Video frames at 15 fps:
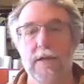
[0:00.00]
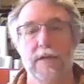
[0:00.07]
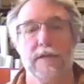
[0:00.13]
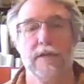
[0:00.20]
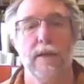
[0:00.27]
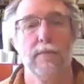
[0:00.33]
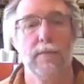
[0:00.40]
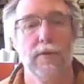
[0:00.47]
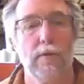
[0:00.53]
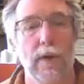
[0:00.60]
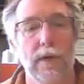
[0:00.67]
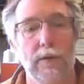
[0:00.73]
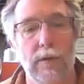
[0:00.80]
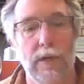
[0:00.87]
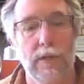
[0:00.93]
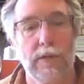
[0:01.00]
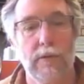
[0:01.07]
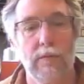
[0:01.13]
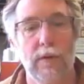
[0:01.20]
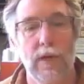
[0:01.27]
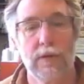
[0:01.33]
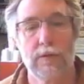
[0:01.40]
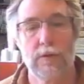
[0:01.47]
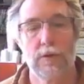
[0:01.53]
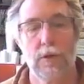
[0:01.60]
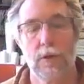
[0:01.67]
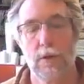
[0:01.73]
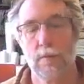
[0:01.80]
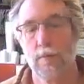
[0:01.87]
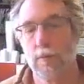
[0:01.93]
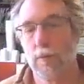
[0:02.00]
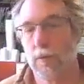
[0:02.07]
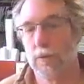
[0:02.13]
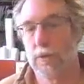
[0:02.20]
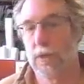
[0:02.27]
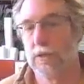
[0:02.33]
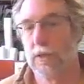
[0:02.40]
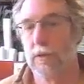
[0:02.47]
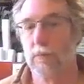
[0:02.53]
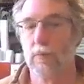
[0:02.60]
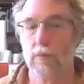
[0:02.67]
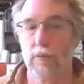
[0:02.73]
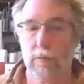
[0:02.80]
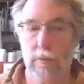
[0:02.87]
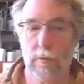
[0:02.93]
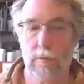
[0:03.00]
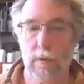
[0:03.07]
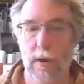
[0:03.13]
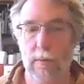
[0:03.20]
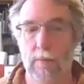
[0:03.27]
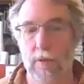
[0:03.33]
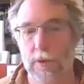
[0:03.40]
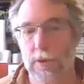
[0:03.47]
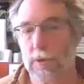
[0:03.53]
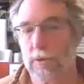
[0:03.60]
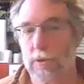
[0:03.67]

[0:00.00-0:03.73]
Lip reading: in the same directory as the raster chunk processing program,